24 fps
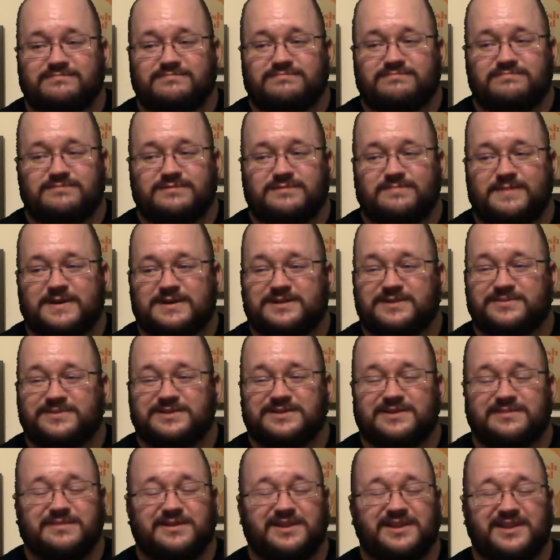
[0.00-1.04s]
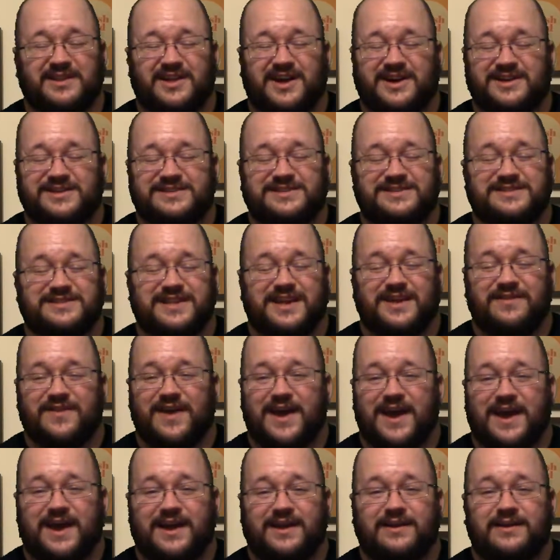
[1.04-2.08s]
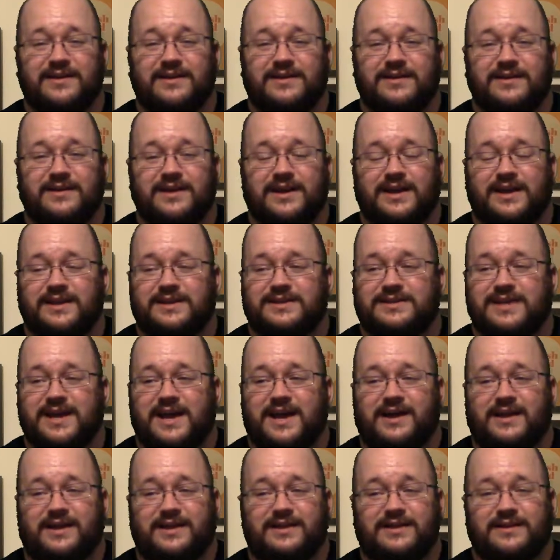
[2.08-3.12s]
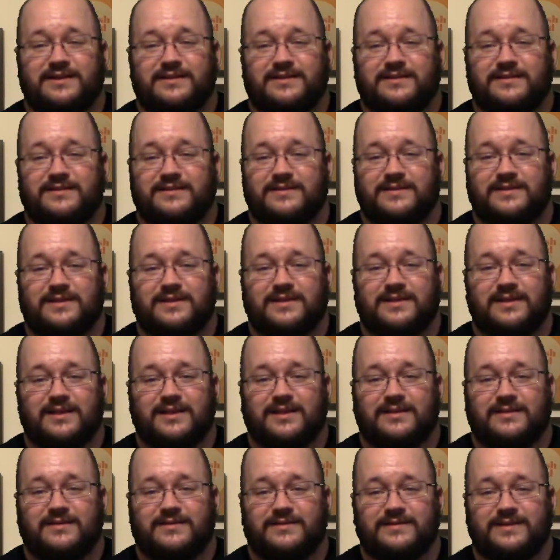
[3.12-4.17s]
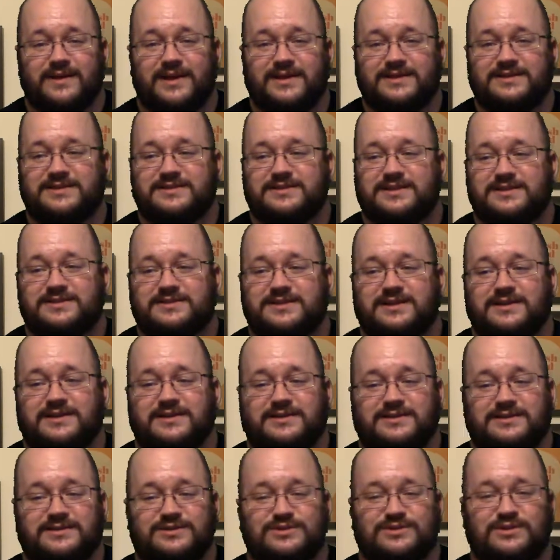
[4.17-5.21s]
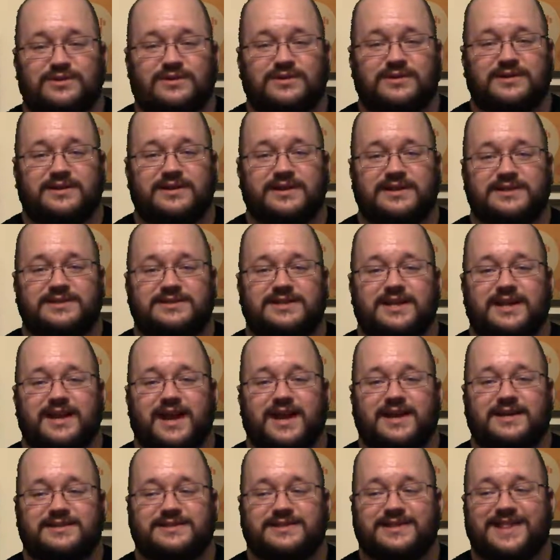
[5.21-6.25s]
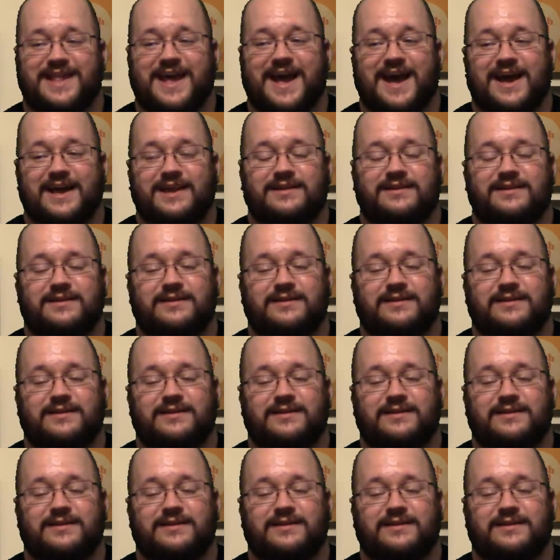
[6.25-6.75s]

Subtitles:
especially with some of the losses they've had in talent. It's such a short list that has that